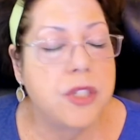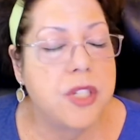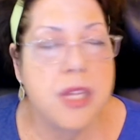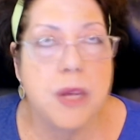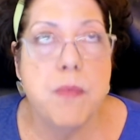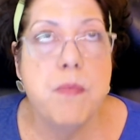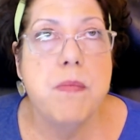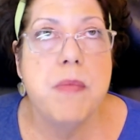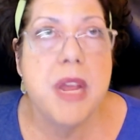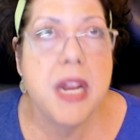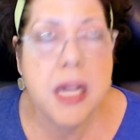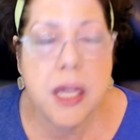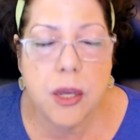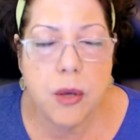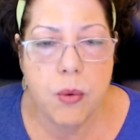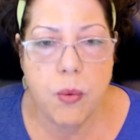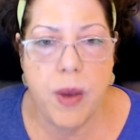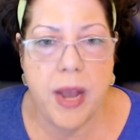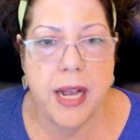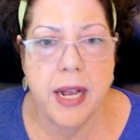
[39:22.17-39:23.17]
The minute
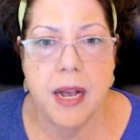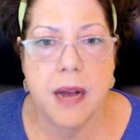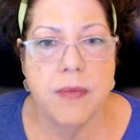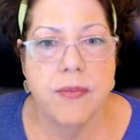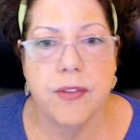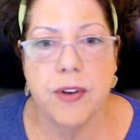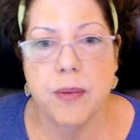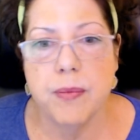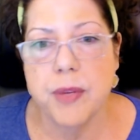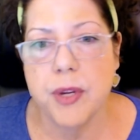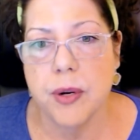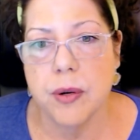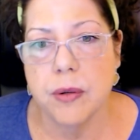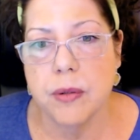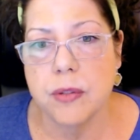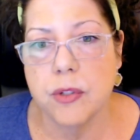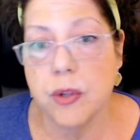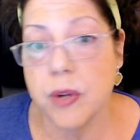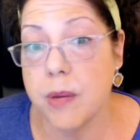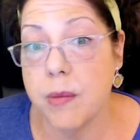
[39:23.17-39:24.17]
you wake up from your
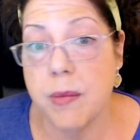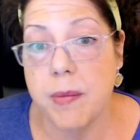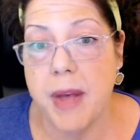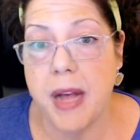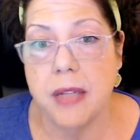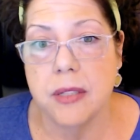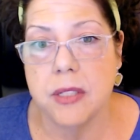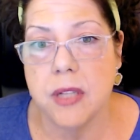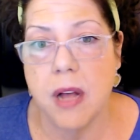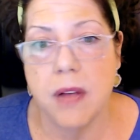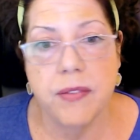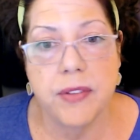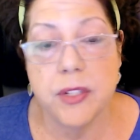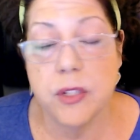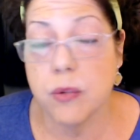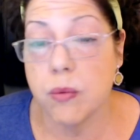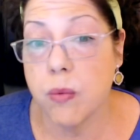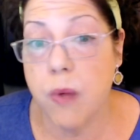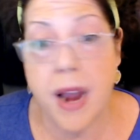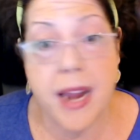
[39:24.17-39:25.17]
dream about
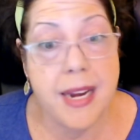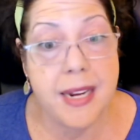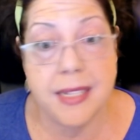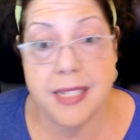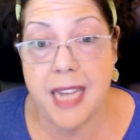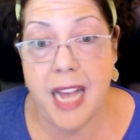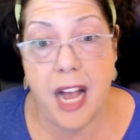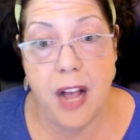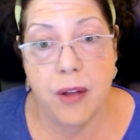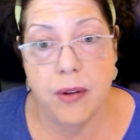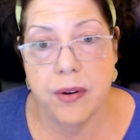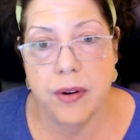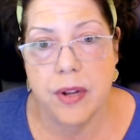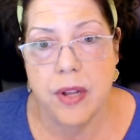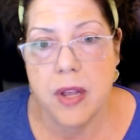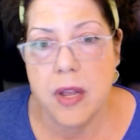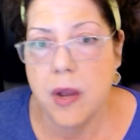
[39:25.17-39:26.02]
dolphins, write it down.